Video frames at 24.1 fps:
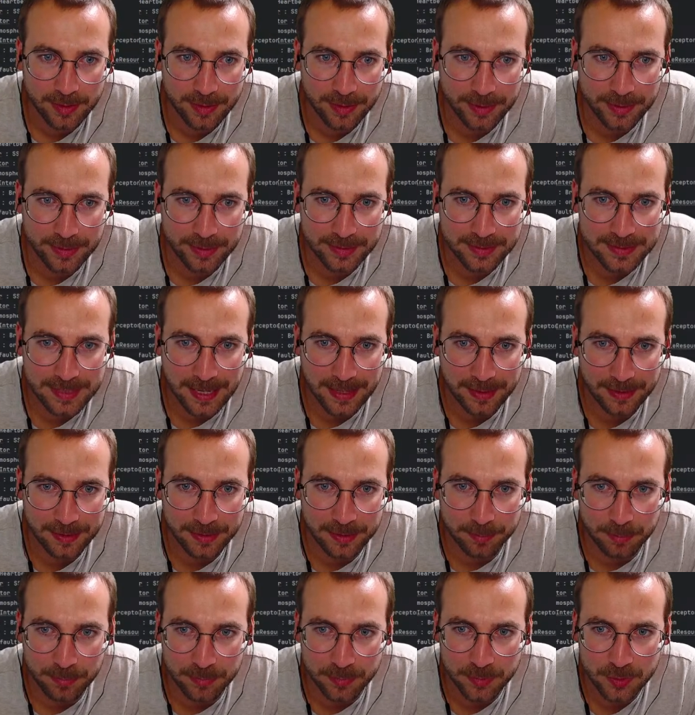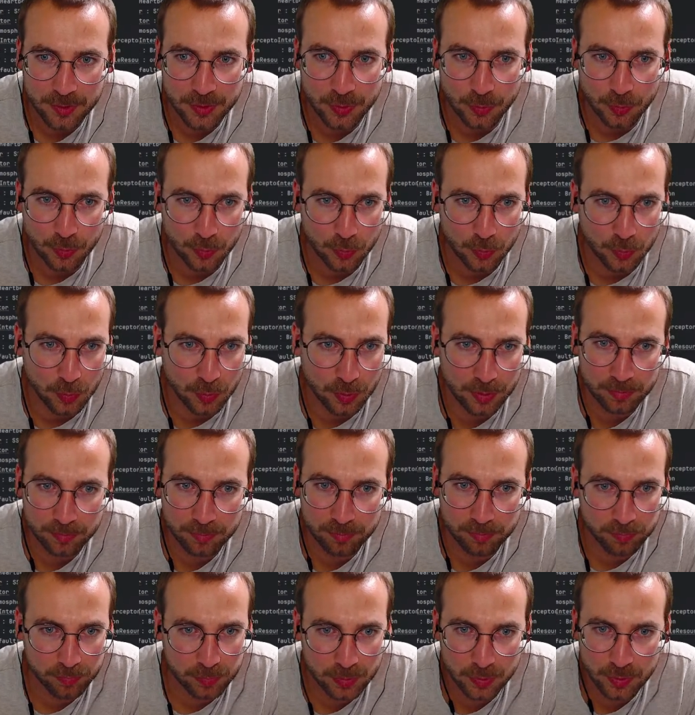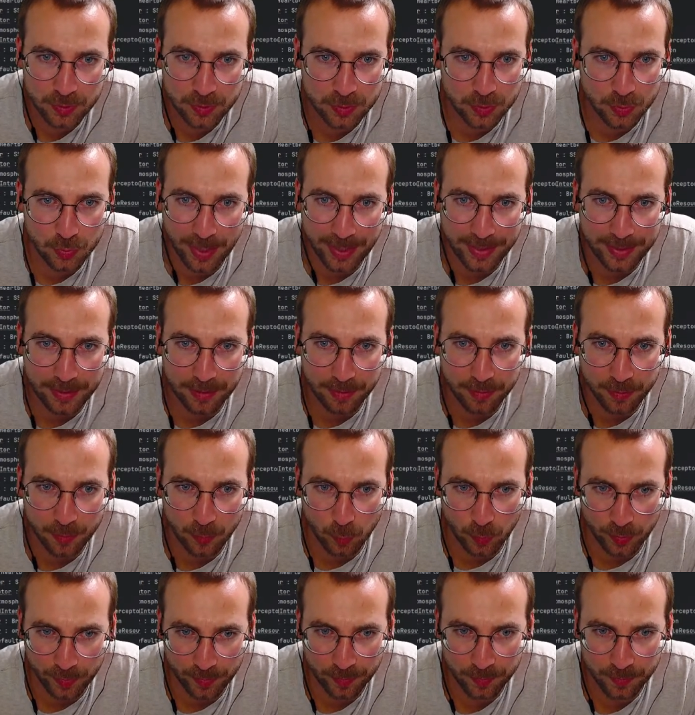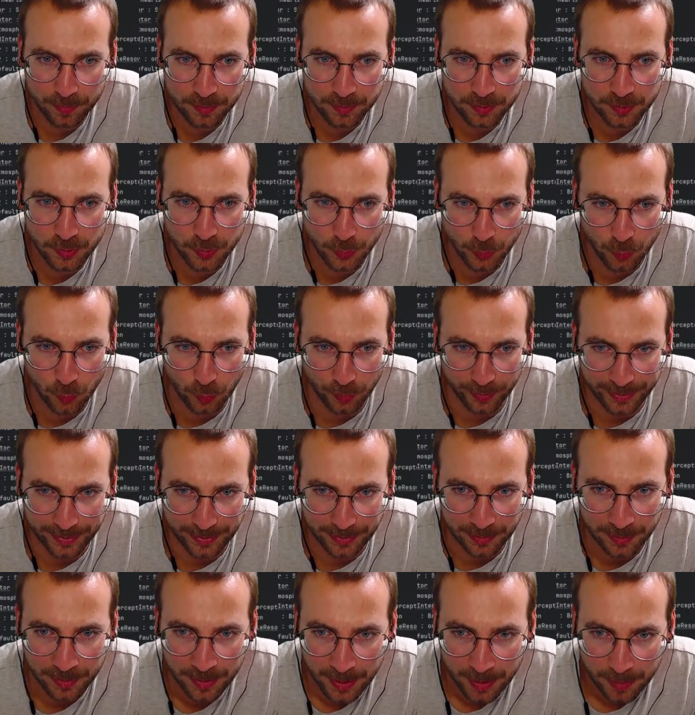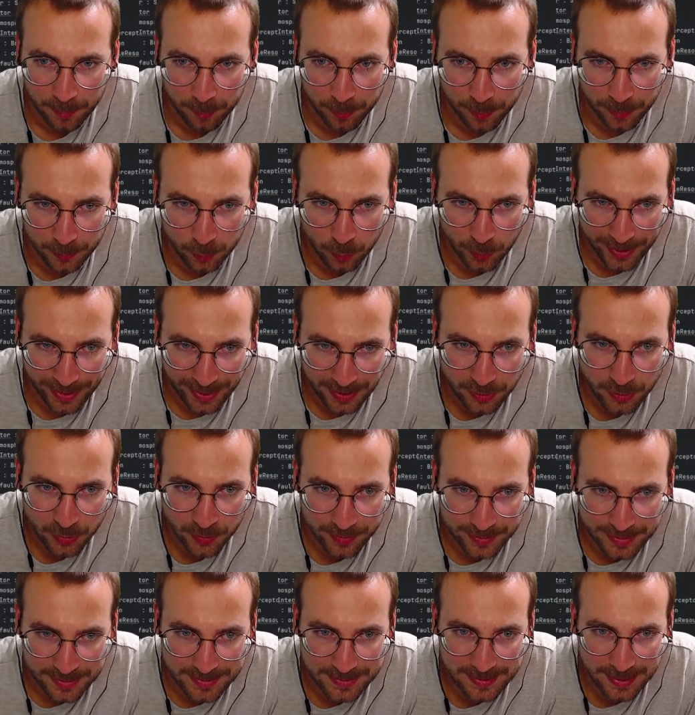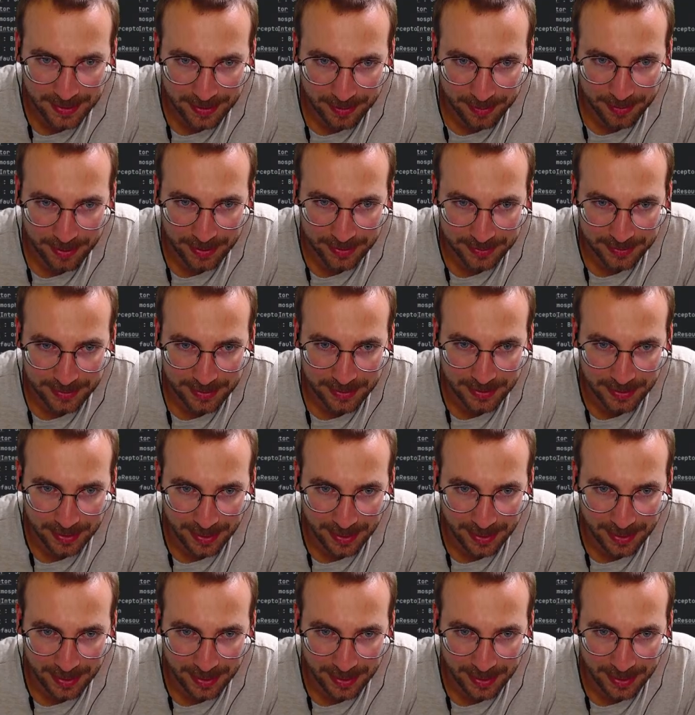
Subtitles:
tell him to do anything with tooling, but we actually say that